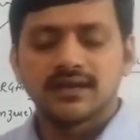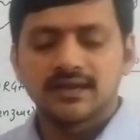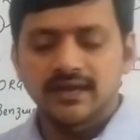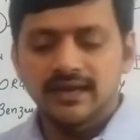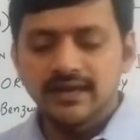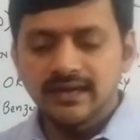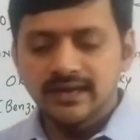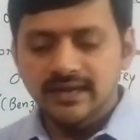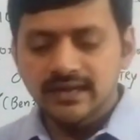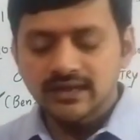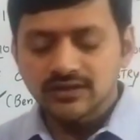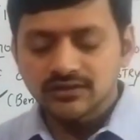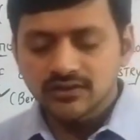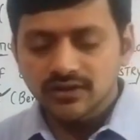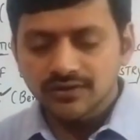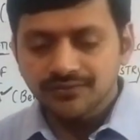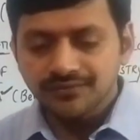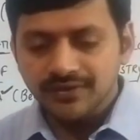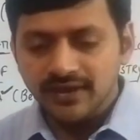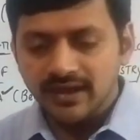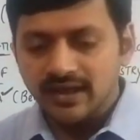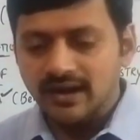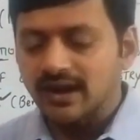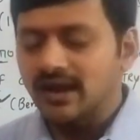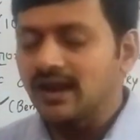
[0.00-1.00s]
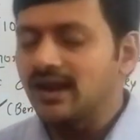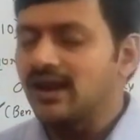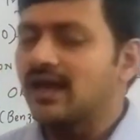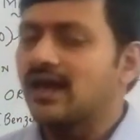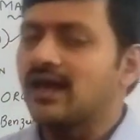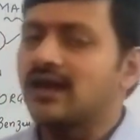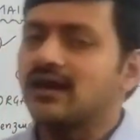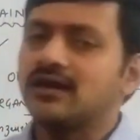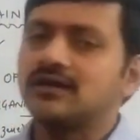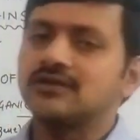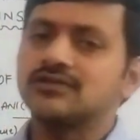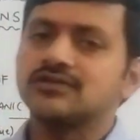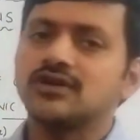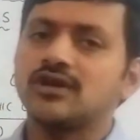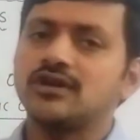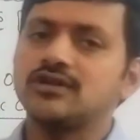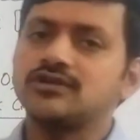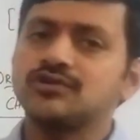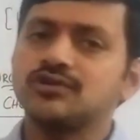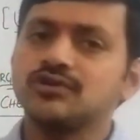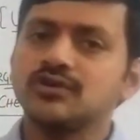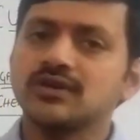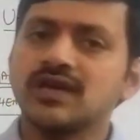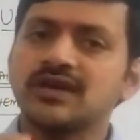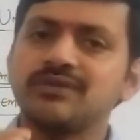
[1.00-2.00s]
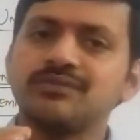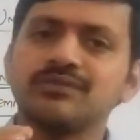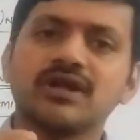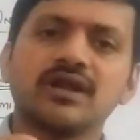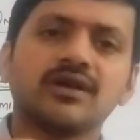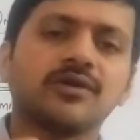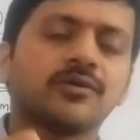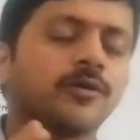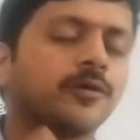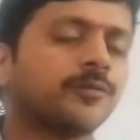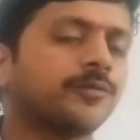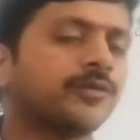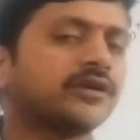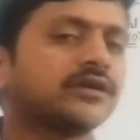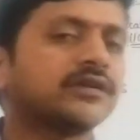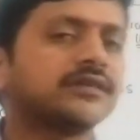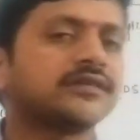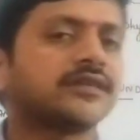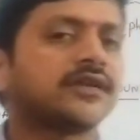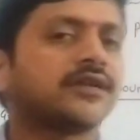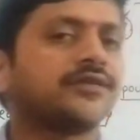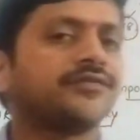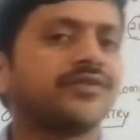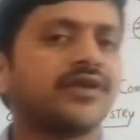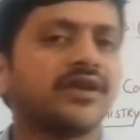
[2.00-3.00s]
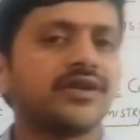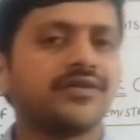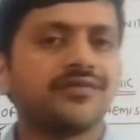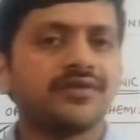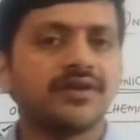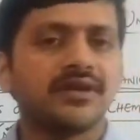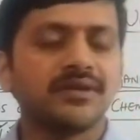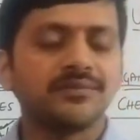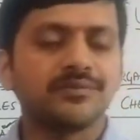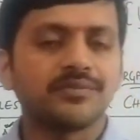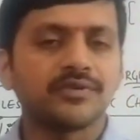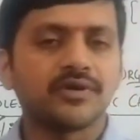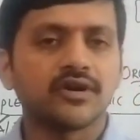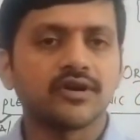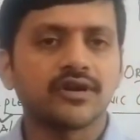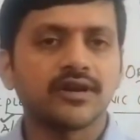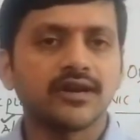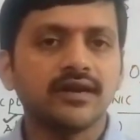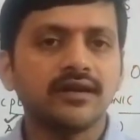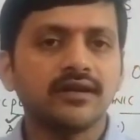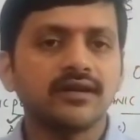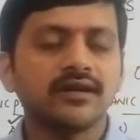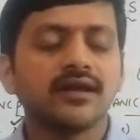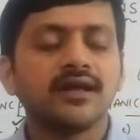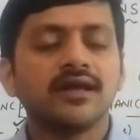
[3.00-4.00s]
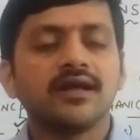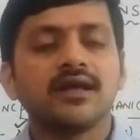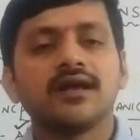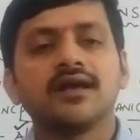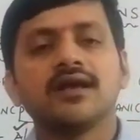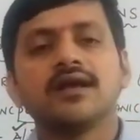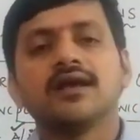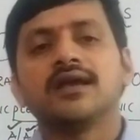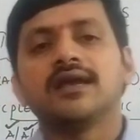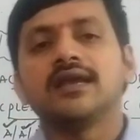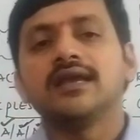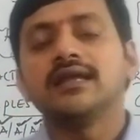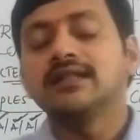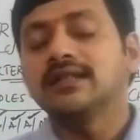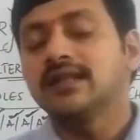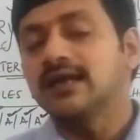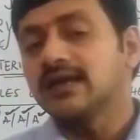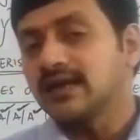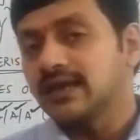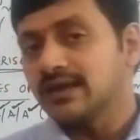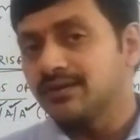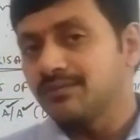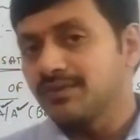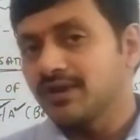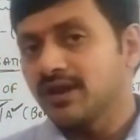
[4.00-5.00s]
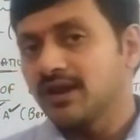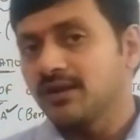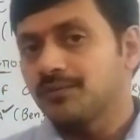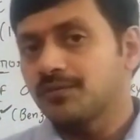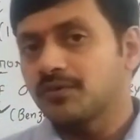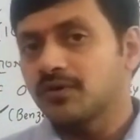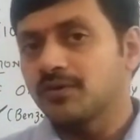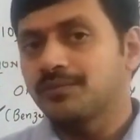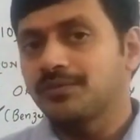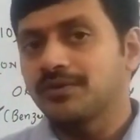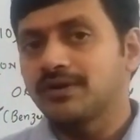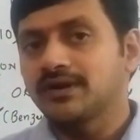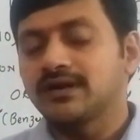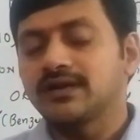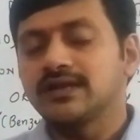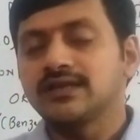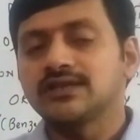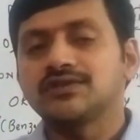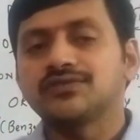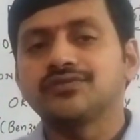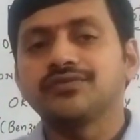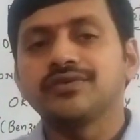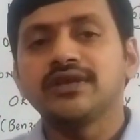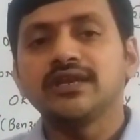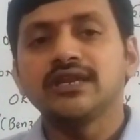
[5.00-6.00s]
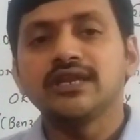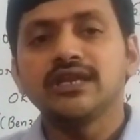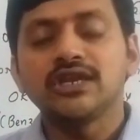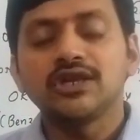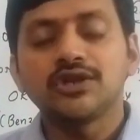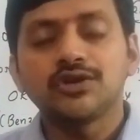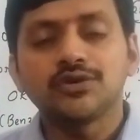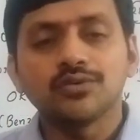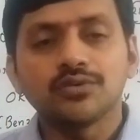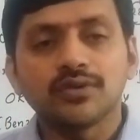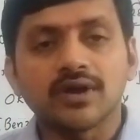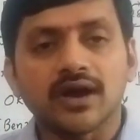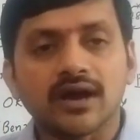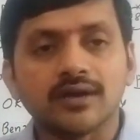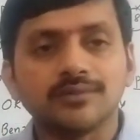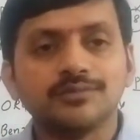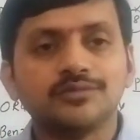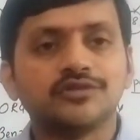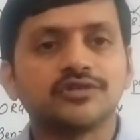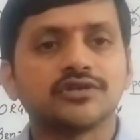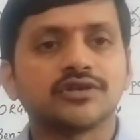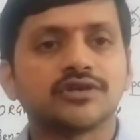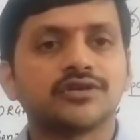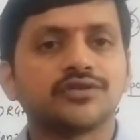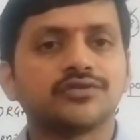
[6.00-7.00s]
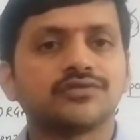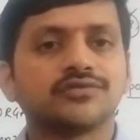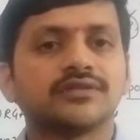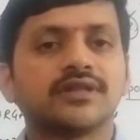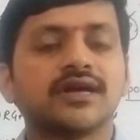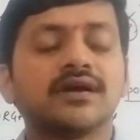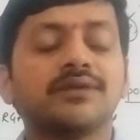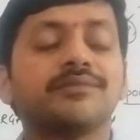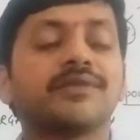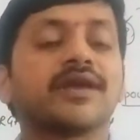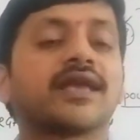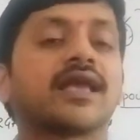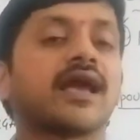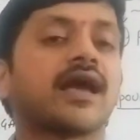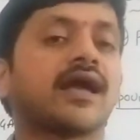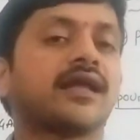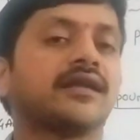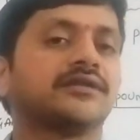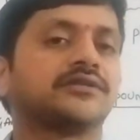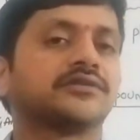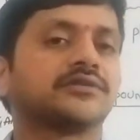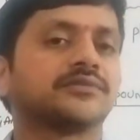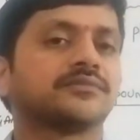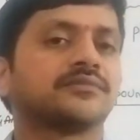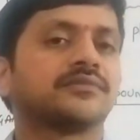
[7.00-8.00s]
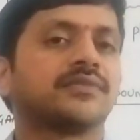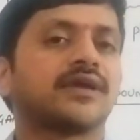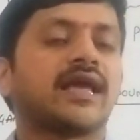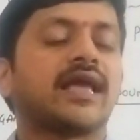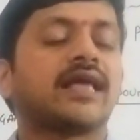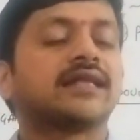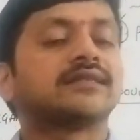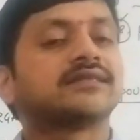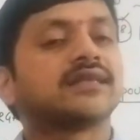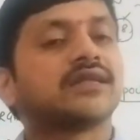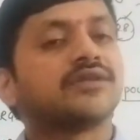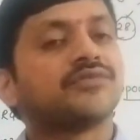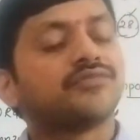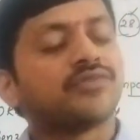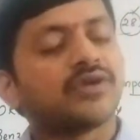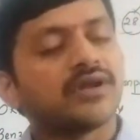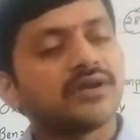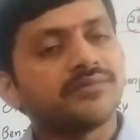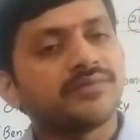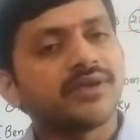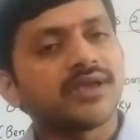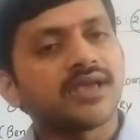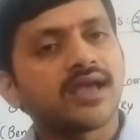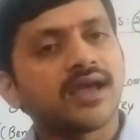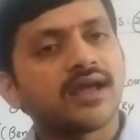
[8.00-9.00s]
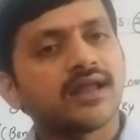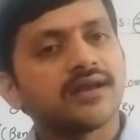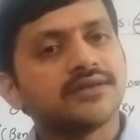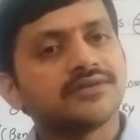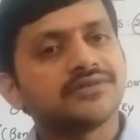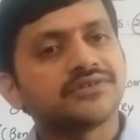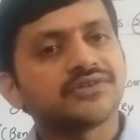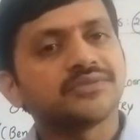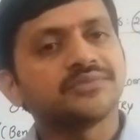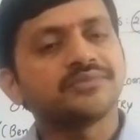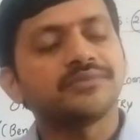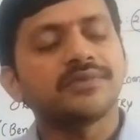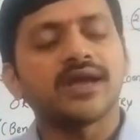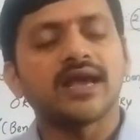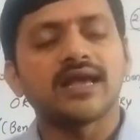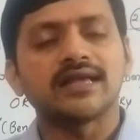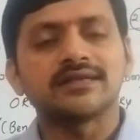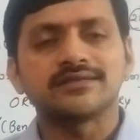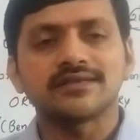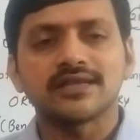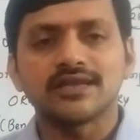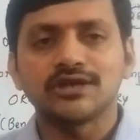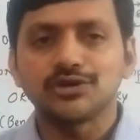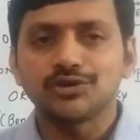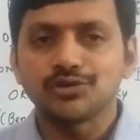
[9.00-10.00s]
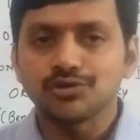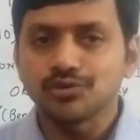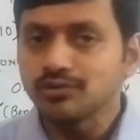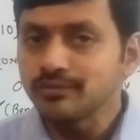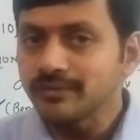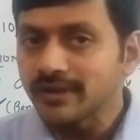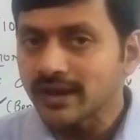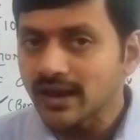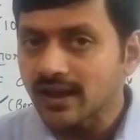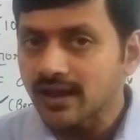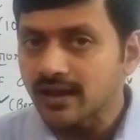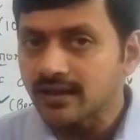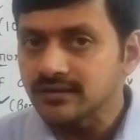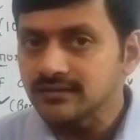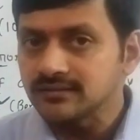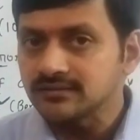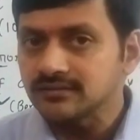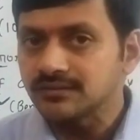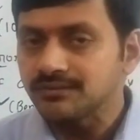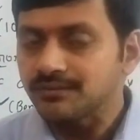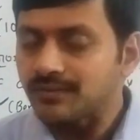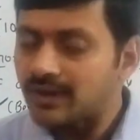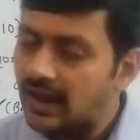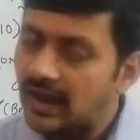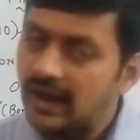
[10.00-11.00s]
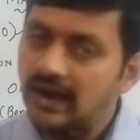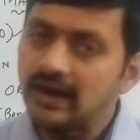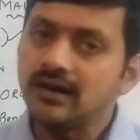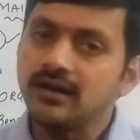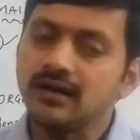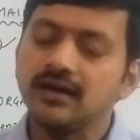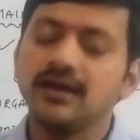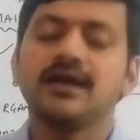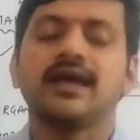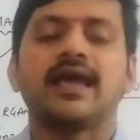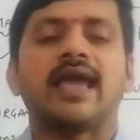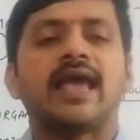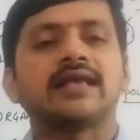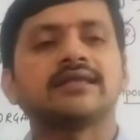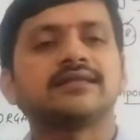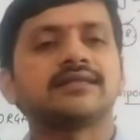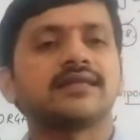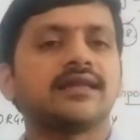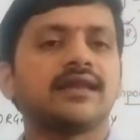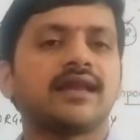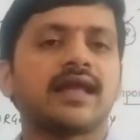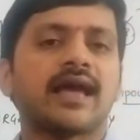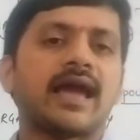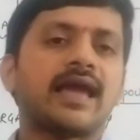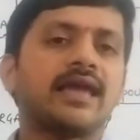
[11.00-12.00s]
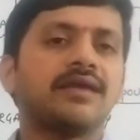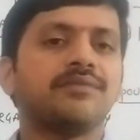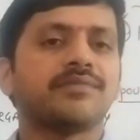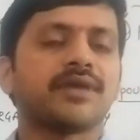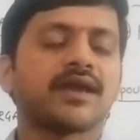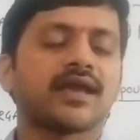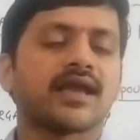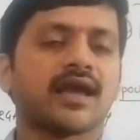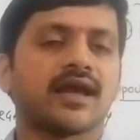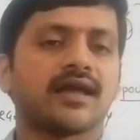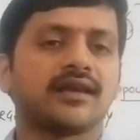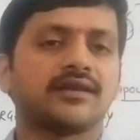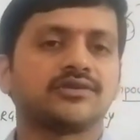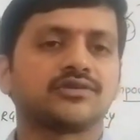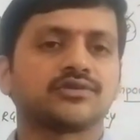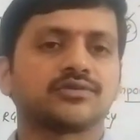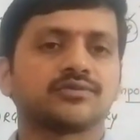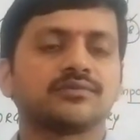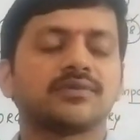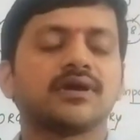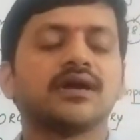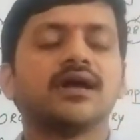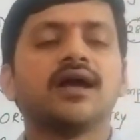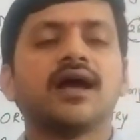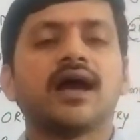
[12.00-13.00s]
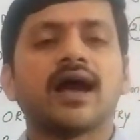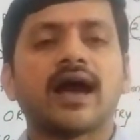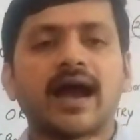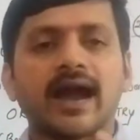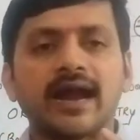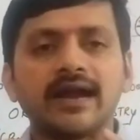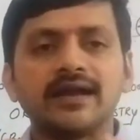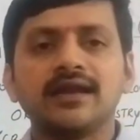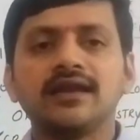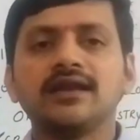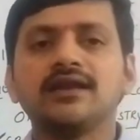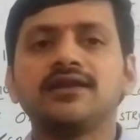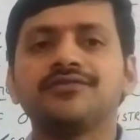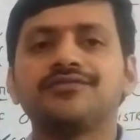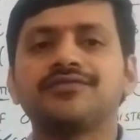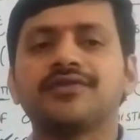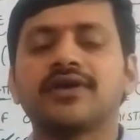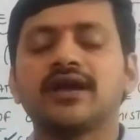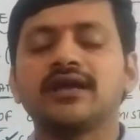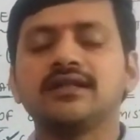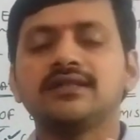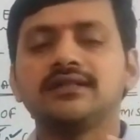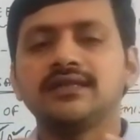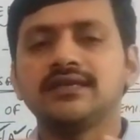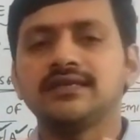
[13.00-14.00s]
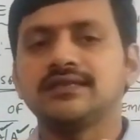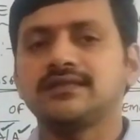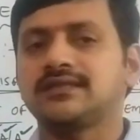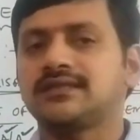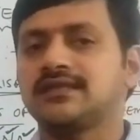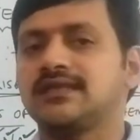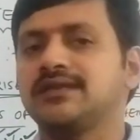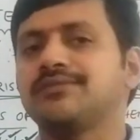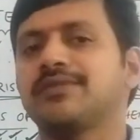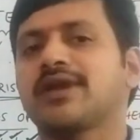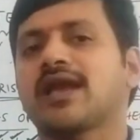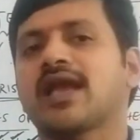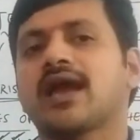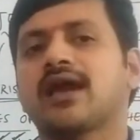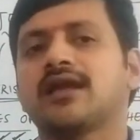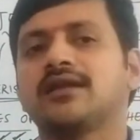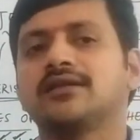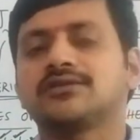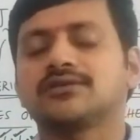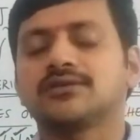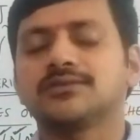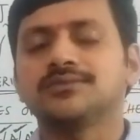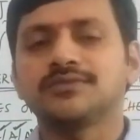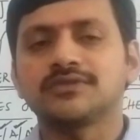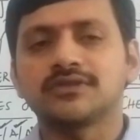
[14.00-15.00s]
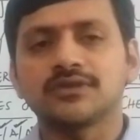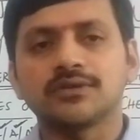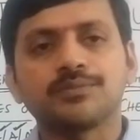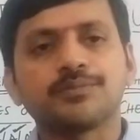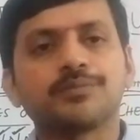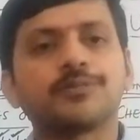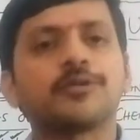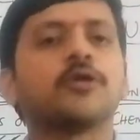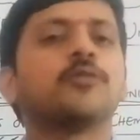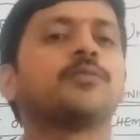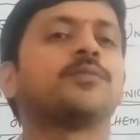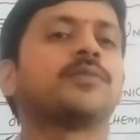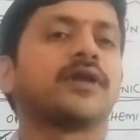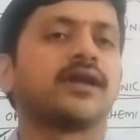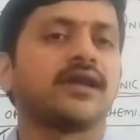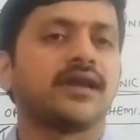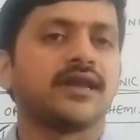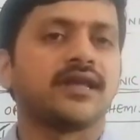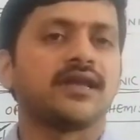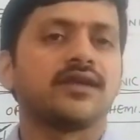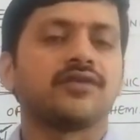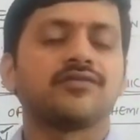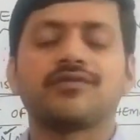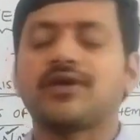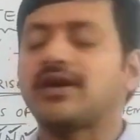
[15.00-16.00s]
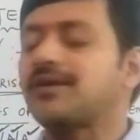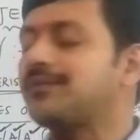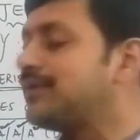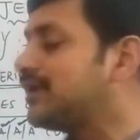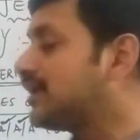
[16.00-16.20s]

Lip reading: In case of aryl halides also, chemical properties are very, very important. In the chemical properties, we need to observe the mechanism. SN1 mechanism, SN2 mechanism and SNI mechanism. Identify these three mechanisms properly. Why?